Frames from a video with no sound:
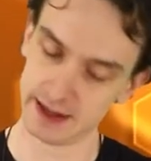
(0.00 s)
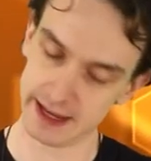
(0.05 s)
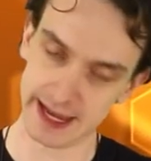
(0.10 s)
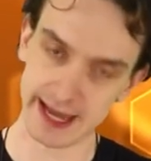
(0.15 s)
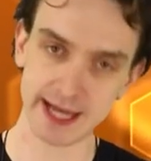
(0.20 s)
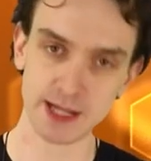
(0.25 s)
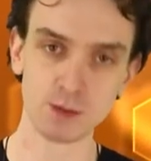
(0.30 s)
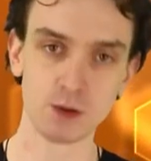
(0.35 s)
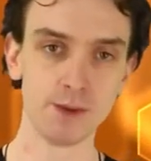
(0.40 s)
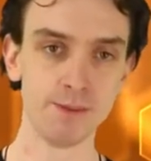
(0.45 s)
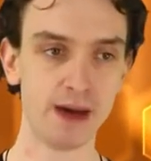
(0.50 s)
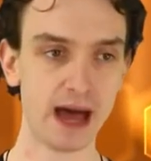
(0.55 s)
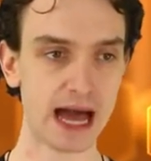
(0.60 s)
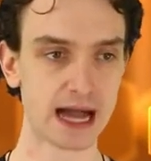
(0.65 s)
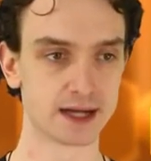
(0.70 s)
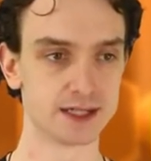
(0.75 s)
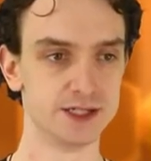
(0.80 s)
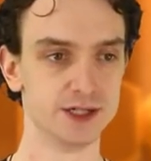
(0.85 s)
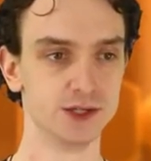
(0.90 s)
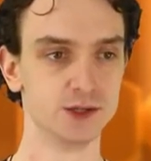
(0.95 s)
And we're
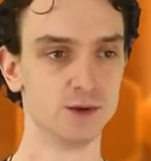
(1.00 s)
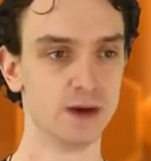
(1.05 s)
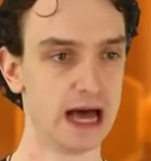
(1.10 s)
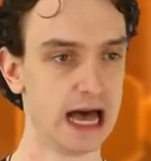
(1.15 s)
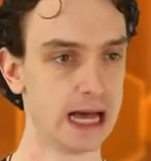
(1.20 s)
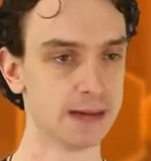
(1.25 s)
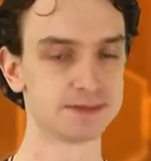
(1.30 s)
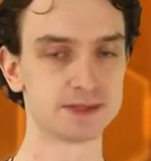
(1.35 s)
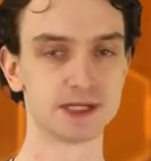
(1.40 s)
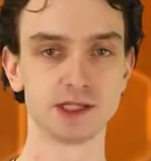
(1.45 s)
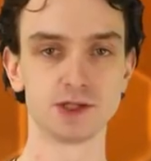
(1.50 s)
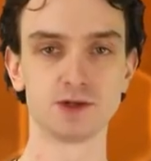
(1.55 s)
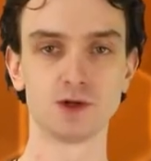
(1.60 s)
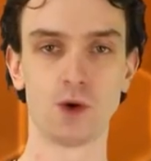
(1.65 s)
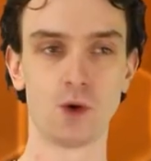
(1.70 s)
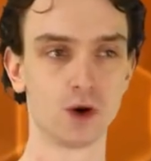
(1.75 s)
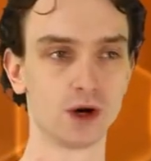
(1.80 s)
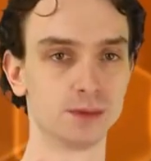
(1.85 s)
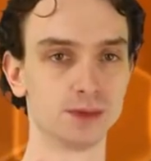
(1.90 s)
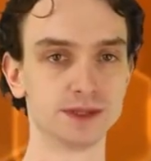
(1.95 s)
back to absolute
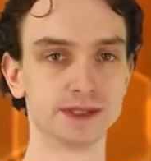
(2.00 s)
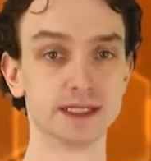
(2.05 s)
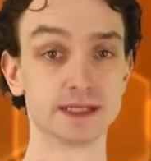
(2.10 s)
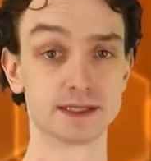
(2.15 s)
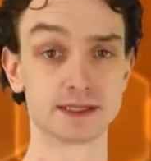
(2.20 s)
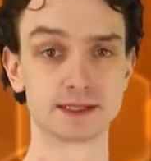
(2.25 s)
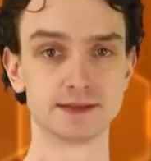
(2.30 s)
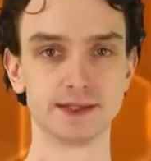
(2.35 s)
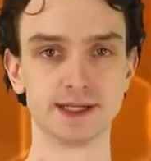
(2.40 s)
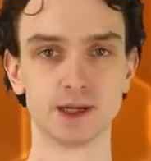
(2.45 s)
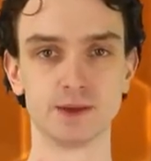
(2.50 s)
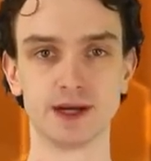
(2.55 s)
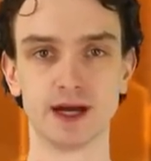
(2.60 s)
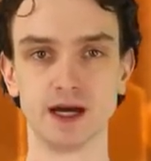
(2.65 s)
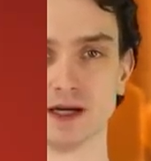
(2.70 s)
horribleness. Here we